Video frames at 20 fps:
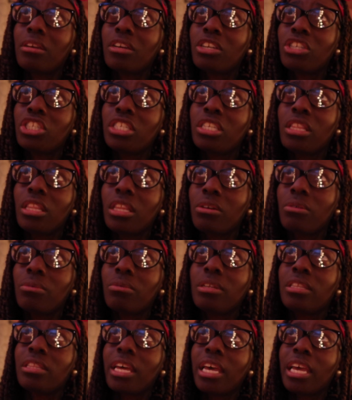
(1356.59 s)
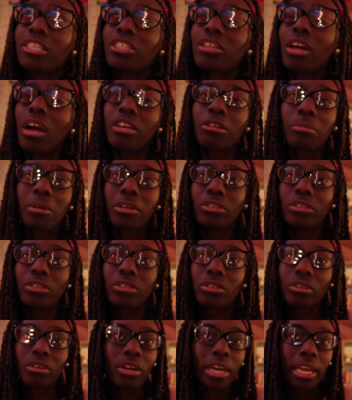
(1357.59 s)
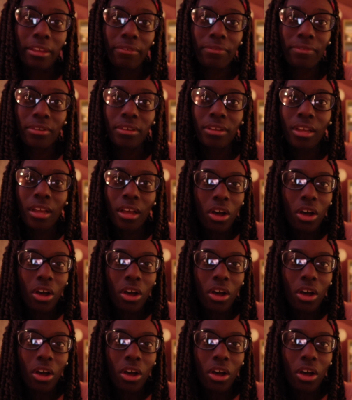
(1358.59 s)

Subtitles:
Cause she literally like talked about this girl, Ava.